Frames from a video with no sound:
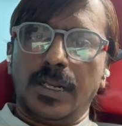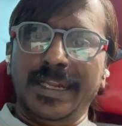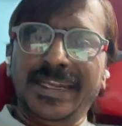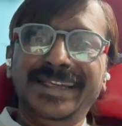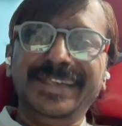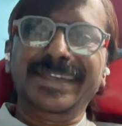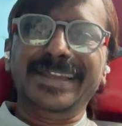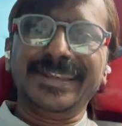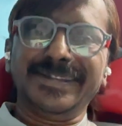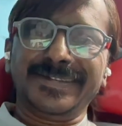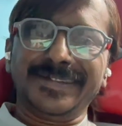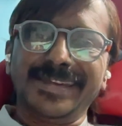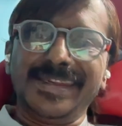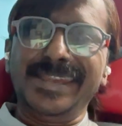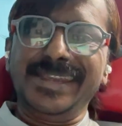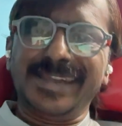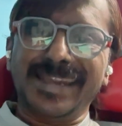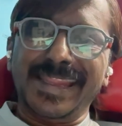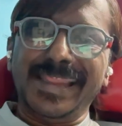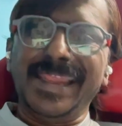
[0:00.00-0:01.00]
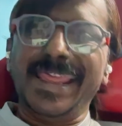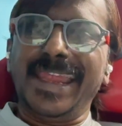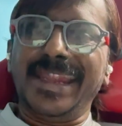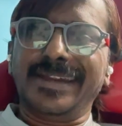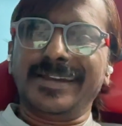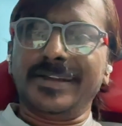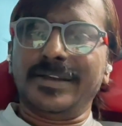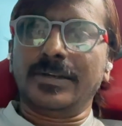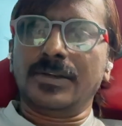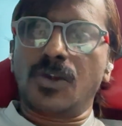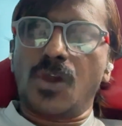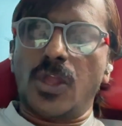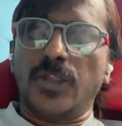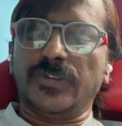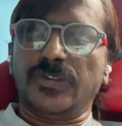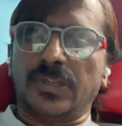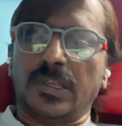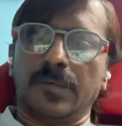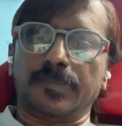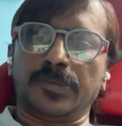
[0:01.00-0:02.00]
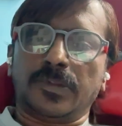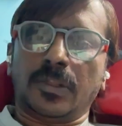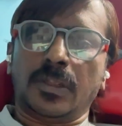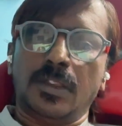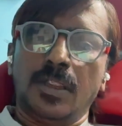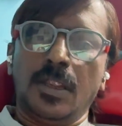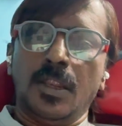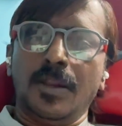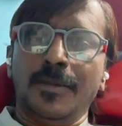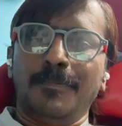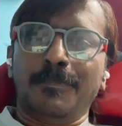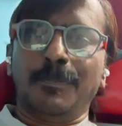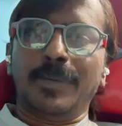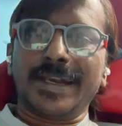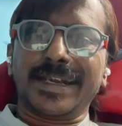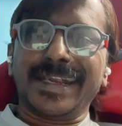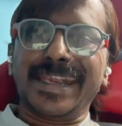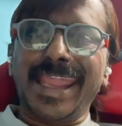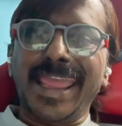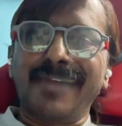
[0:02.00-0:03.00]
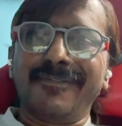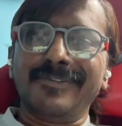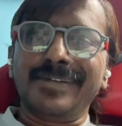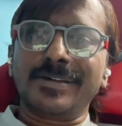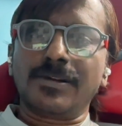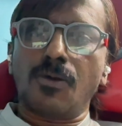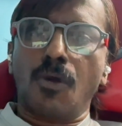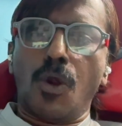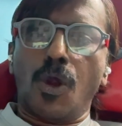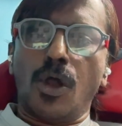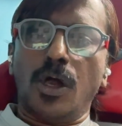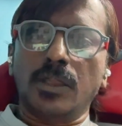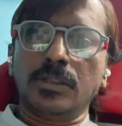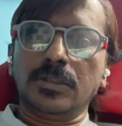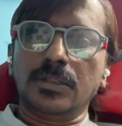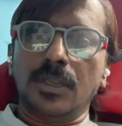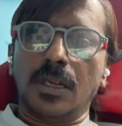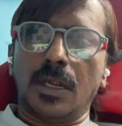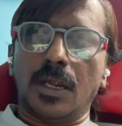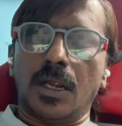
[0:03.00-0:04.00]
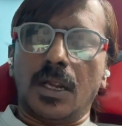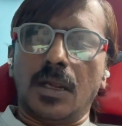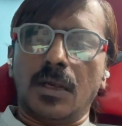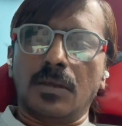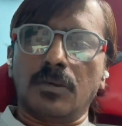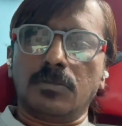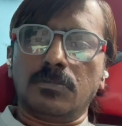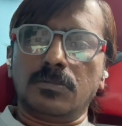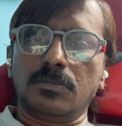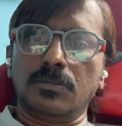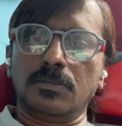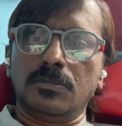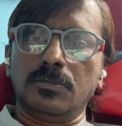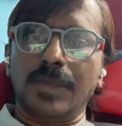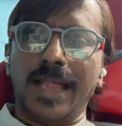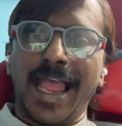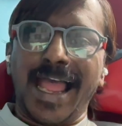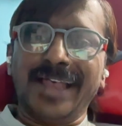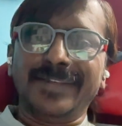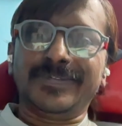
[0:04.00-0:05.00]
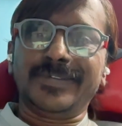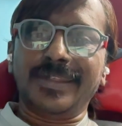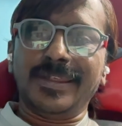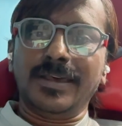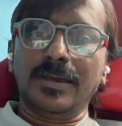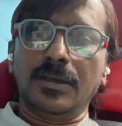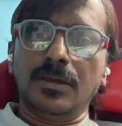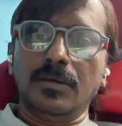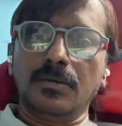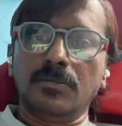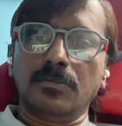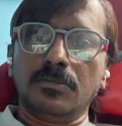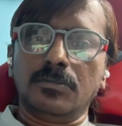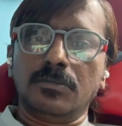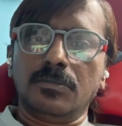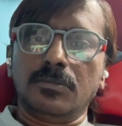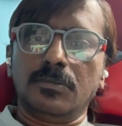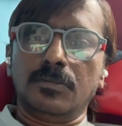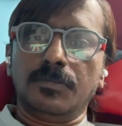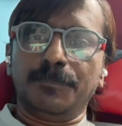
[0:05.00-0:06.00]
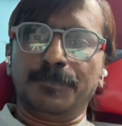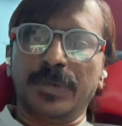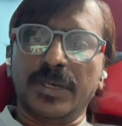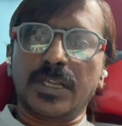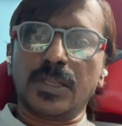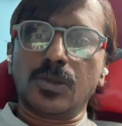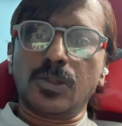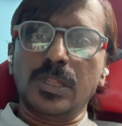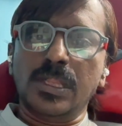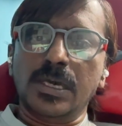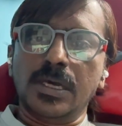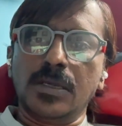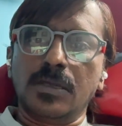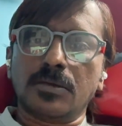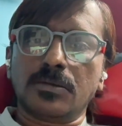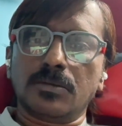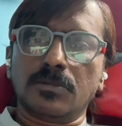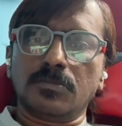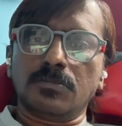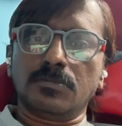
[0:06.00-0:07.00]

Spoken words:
industry related concepts, but never on as a particular